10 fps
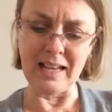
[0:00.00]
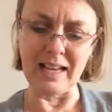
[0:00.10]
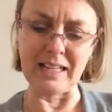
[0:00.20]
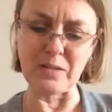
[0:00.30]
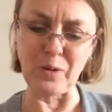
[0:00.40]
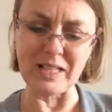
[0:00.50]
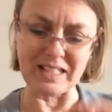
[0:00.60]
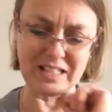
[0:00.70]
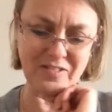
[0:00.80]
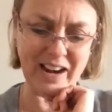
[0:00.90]
and his
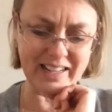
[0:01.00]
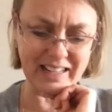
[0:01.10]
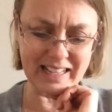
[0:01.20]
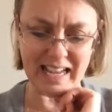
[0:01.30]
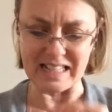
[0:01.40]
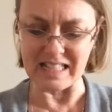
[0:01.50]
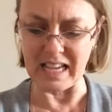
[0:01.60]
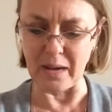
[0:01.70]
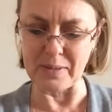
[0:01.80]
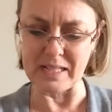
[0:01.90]
whiskers rattle against the
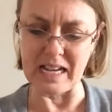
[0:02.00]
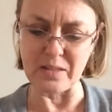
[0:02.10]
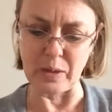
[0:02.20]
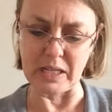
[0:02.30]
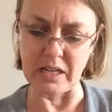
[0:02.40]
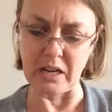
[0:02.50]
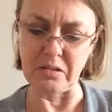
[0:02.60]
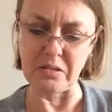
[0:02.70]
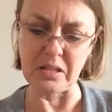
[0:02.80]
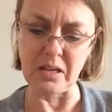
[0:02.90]
upstairs
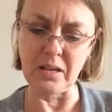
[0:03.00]
windows.